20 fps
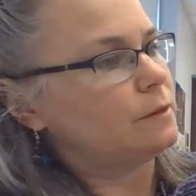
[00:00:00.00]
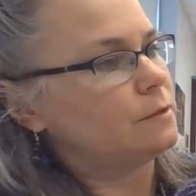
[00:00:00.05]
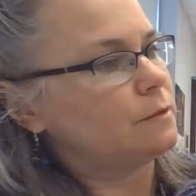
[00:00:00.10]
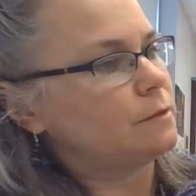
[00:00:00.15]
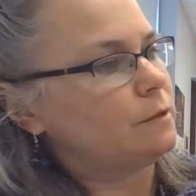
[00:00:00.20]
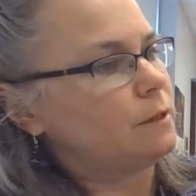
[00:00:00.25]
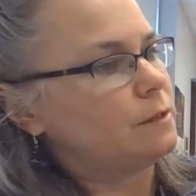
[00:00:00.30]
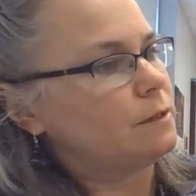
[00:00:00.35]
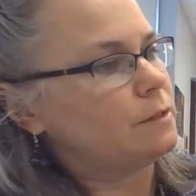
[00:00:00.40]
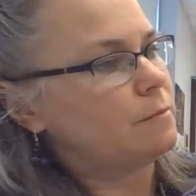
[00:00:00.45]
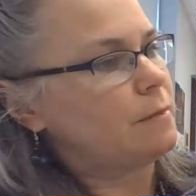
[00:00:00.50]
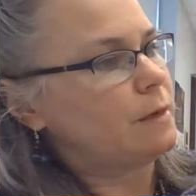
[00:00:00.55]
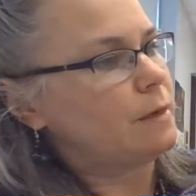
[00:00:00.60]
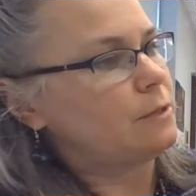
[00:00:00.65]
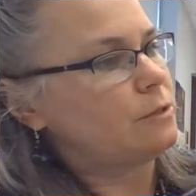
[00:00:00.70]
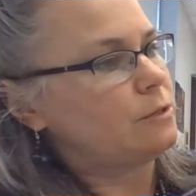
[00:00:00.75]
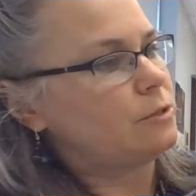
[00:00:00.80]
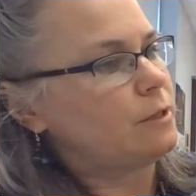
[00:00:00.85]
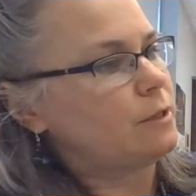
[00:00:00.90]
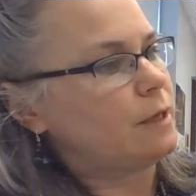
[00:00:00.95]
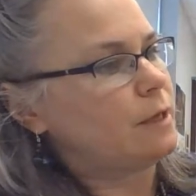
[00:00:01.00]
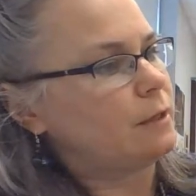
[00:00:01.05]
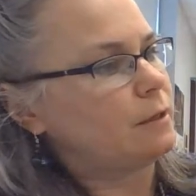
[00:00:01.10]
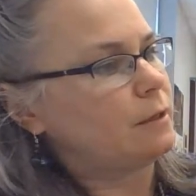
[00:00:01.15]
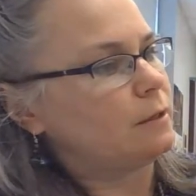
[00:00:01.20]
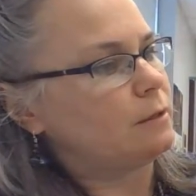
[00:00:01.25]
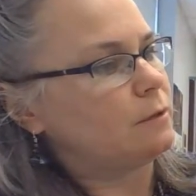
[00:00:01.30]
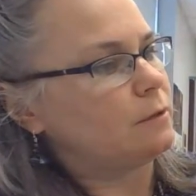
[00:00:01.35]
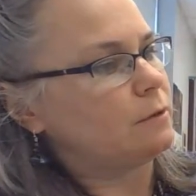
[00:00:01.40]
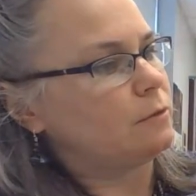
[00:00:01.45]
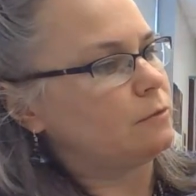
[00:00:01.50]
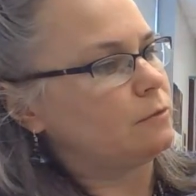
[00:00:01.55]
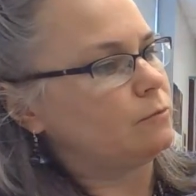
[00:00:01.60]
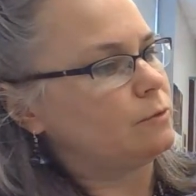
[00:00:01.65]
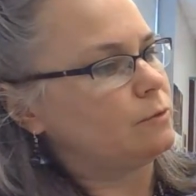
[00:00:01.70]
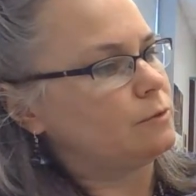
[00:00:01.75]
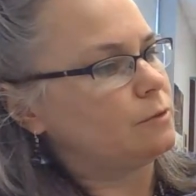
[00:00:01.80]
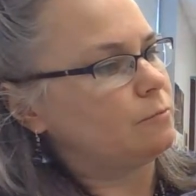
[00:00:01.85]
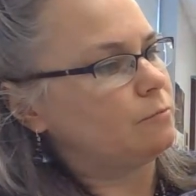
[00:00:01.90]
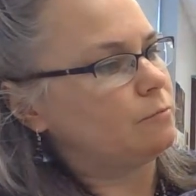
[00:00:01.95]
So let's imagine that
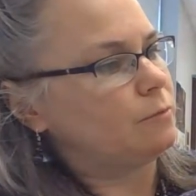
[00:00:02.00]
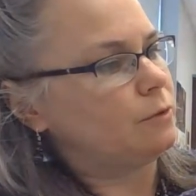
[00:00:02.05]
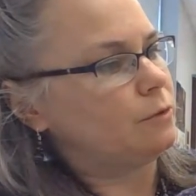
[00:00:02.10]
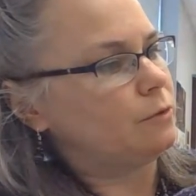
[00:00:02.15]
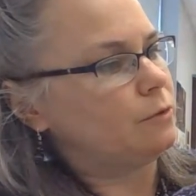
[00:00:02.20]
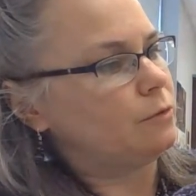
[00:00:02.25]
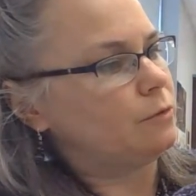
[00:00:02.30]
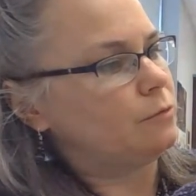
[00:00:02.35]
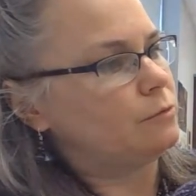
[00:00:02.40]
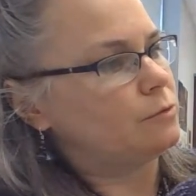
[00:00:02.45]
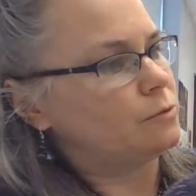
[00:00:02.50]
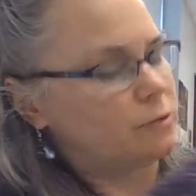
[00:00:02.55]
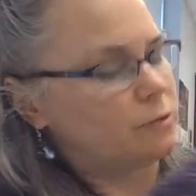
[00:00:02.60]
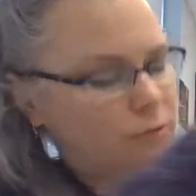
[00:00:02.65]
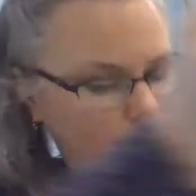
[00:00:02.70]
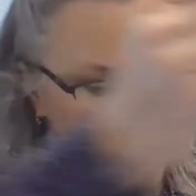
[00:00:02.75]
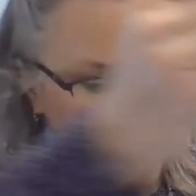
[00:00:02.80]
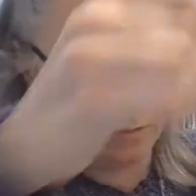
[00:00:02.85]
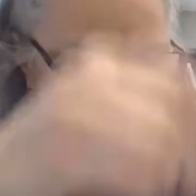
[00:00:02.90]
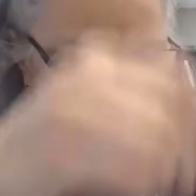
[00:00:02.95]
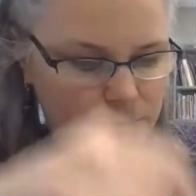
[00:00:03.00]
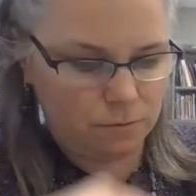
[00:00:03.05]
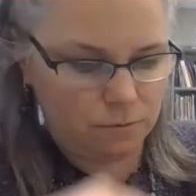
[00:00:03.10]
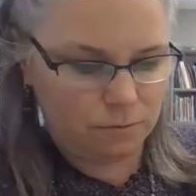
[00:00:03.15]
there's a blue circle.